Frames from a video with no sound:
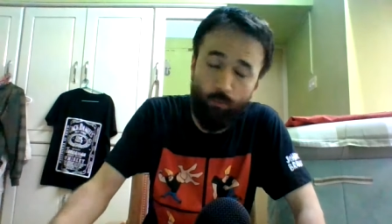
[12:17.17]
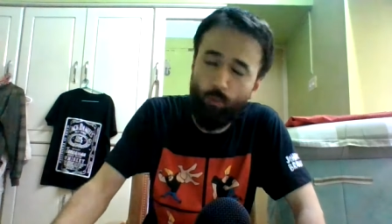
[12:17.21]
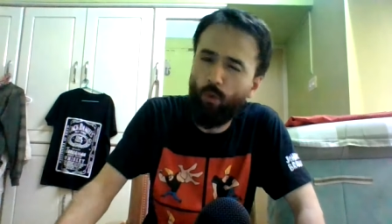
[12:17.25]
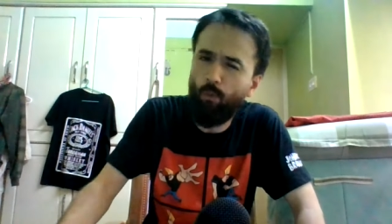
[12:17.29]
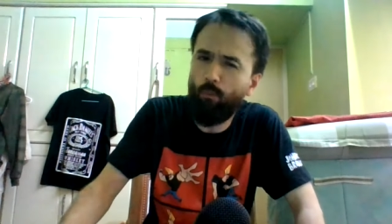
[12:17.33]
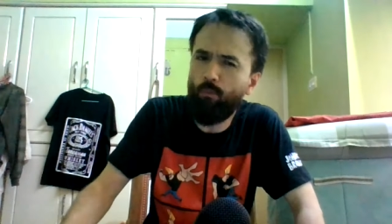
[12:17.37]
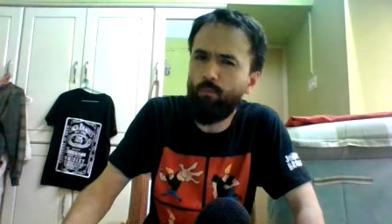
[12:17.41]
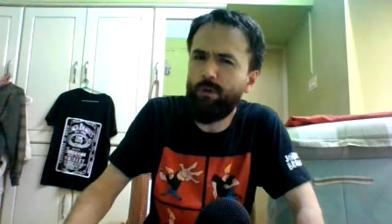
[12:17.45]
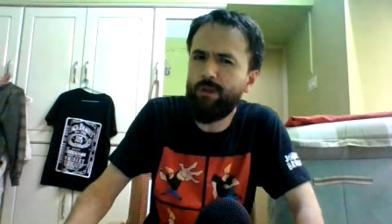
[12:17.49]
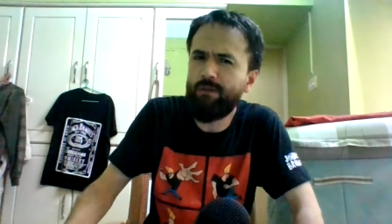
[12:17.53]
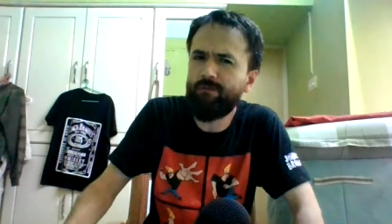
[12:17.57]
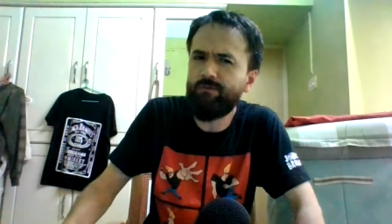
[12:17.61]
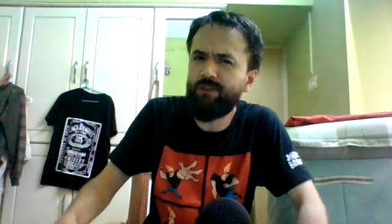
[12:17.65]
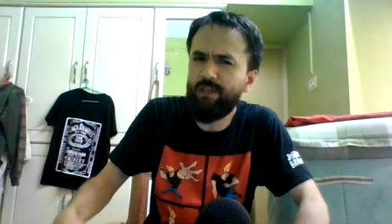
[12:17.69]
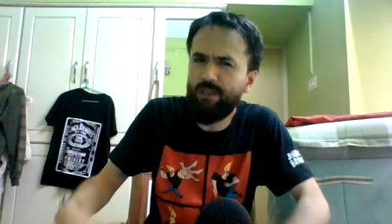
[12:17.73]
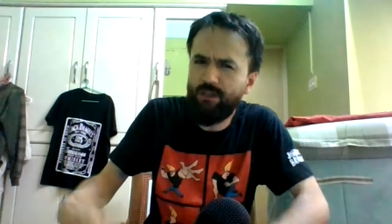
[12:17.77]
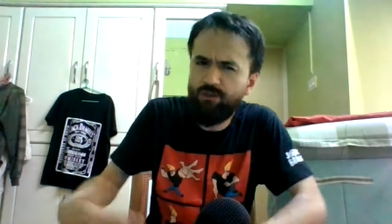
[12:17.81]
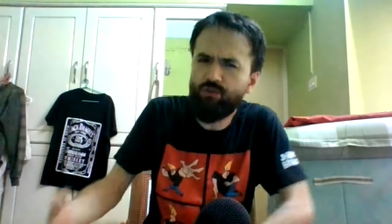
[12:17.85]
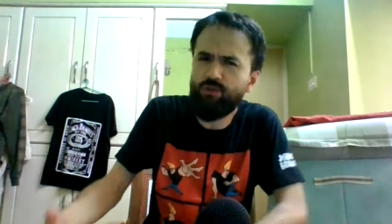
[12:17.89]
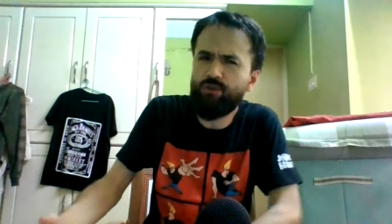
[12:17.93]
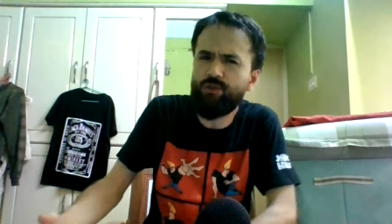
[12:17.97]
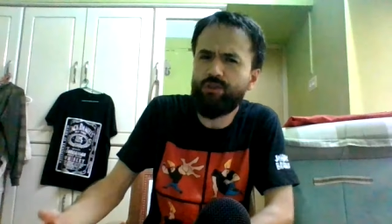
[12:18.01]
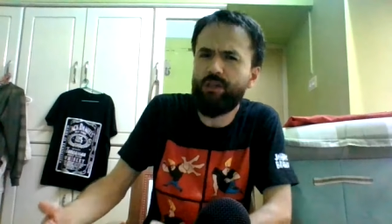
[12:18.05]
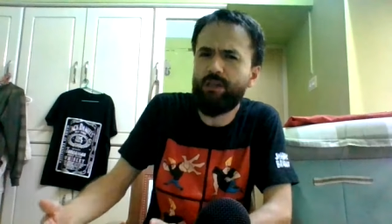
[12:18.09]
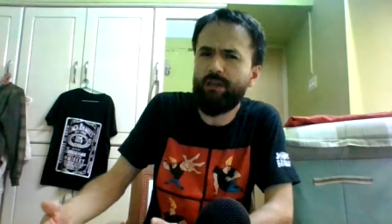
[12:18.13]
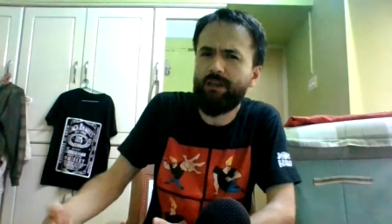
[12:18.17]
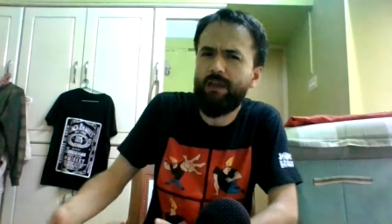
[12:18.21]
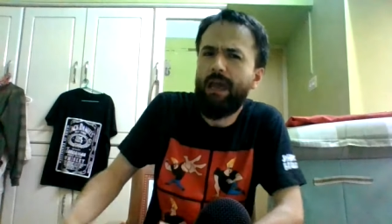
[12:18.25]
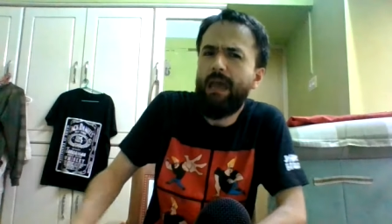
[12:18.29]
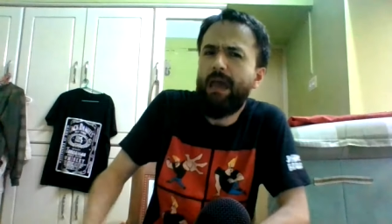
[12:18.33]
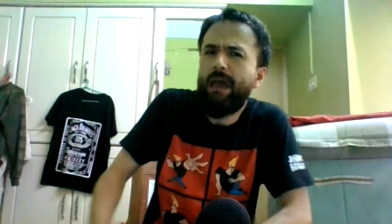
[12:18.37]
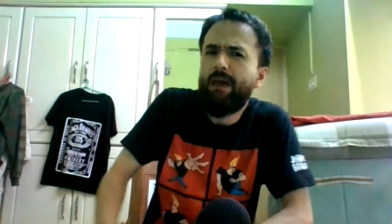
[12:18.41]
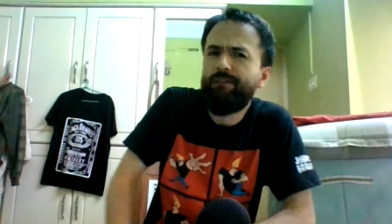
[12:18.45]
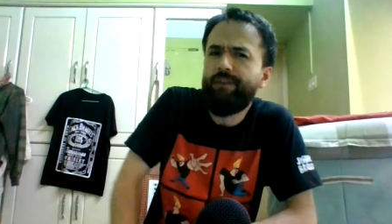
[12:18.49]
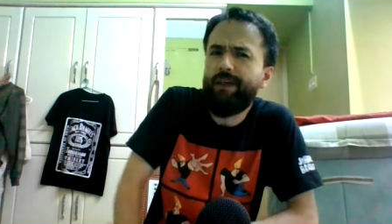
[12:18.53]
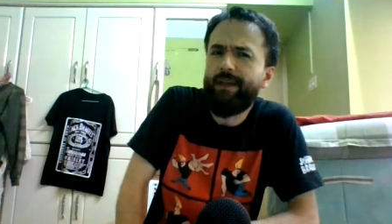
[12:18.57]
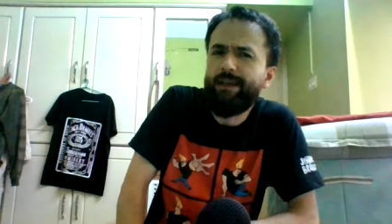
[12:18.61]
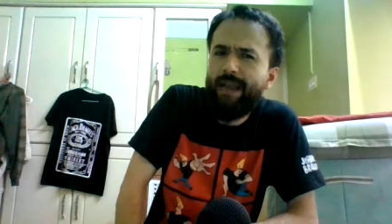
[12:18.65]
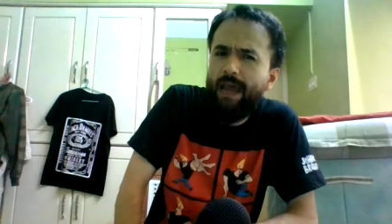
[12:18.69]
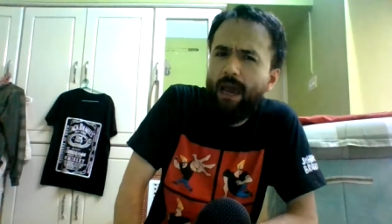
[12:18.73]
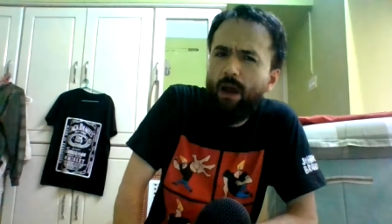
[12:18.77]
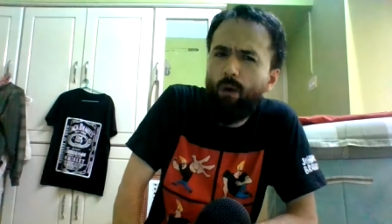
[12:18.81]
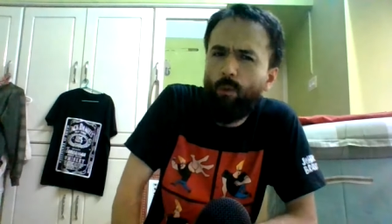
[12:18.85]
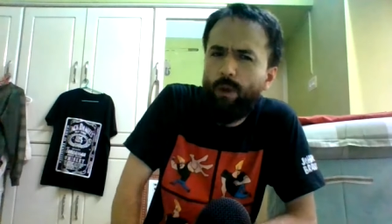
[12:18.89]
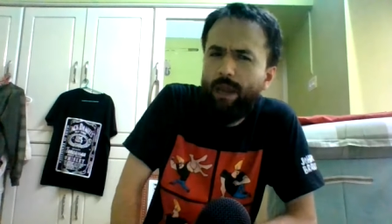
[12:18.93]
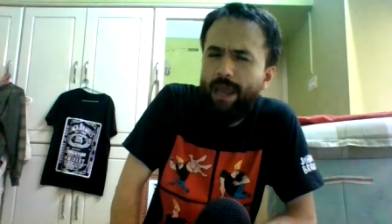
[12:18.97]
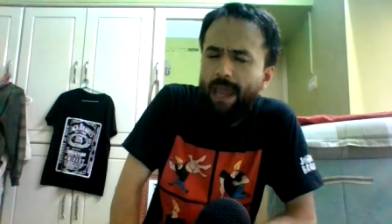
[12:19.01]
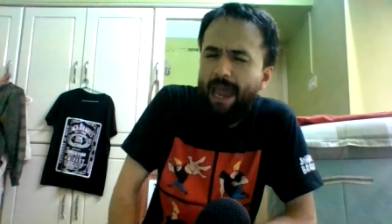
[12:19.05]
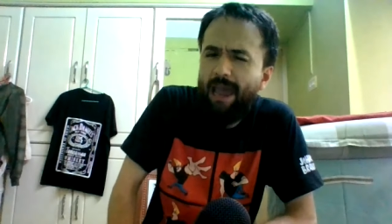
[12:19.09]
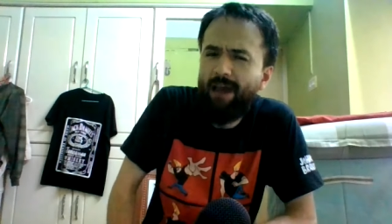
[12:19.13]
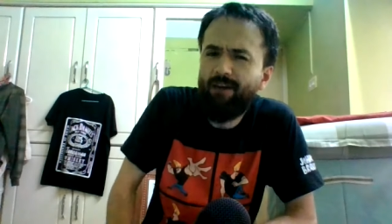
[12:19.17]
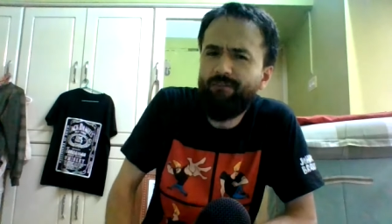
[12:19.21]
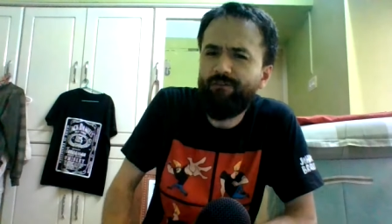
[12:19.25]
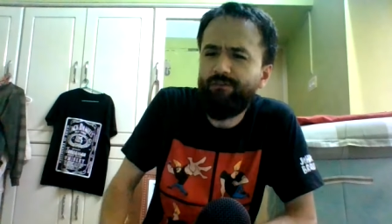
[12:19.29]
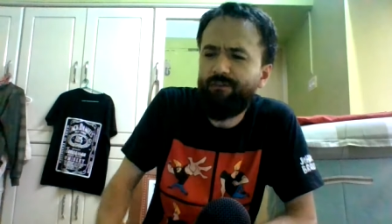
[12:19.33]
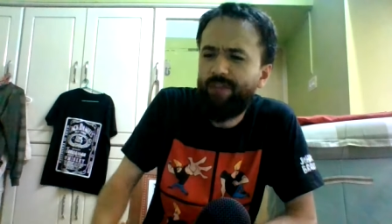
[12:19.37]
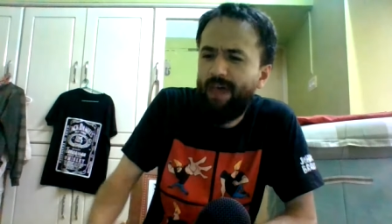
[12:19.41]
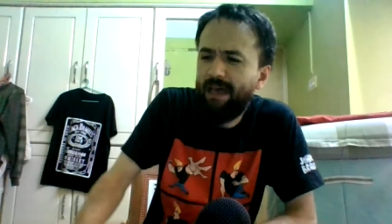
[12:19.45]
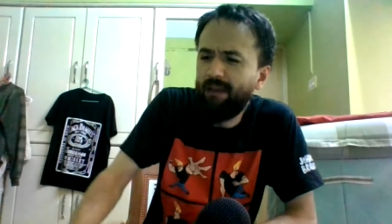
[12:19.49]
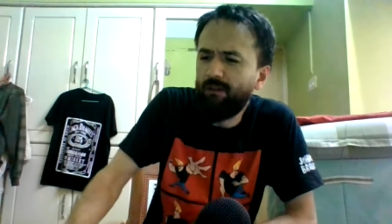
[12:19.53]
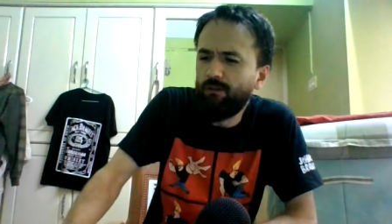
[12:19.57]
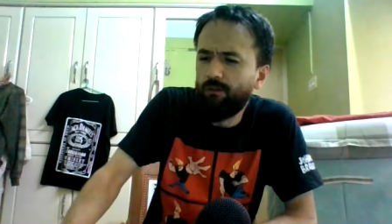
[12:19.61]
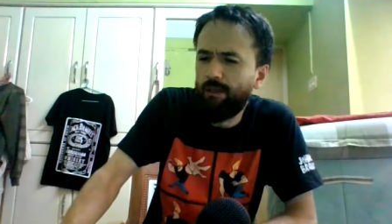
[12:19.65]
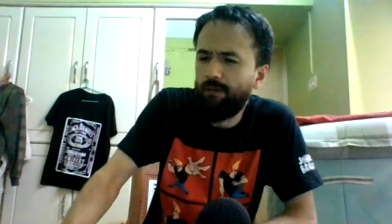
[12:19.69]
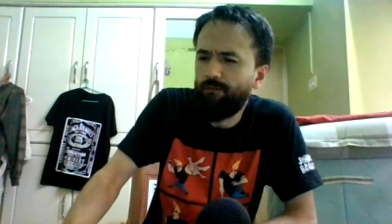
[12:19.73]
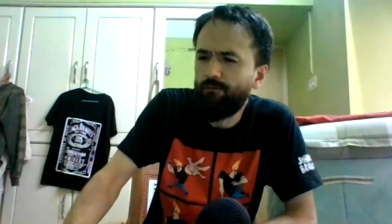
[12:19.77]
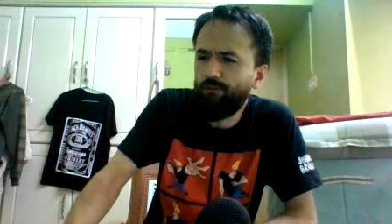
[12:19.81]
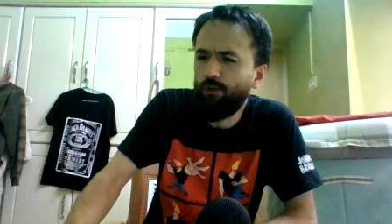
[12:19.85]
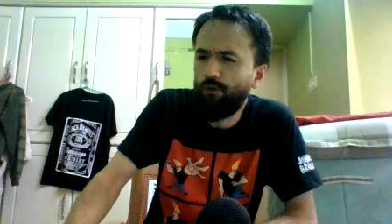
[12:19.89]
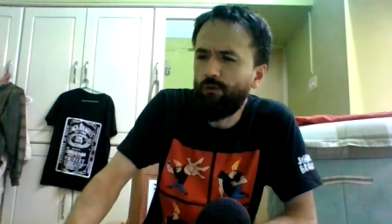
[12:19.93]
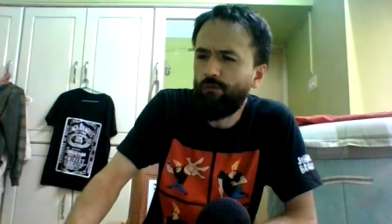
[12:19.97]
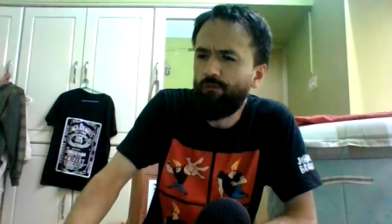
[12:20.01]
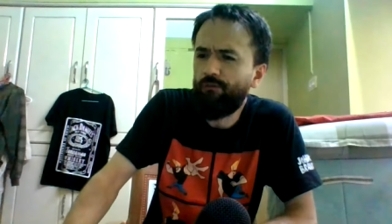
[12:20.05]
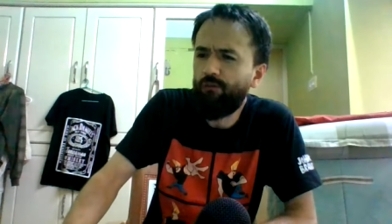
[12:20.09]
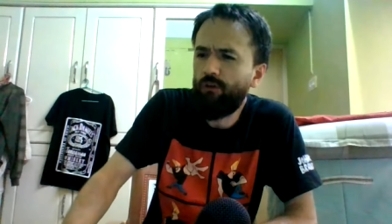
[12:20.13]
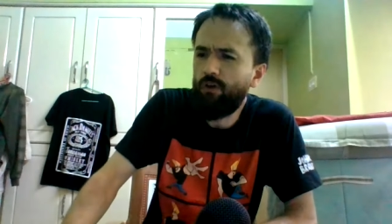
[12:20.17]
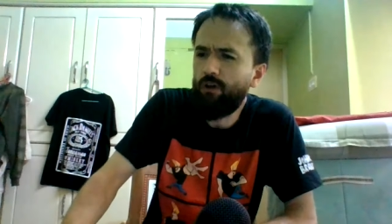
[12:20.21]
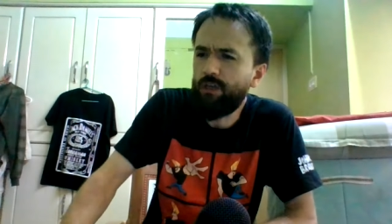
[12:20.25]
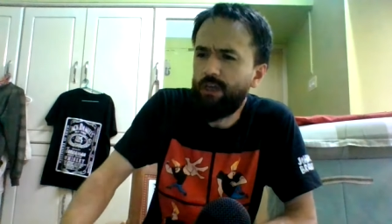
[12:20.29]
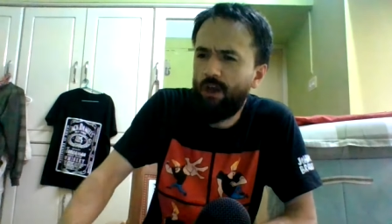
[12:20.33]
Well, it's interesting that now we have that level of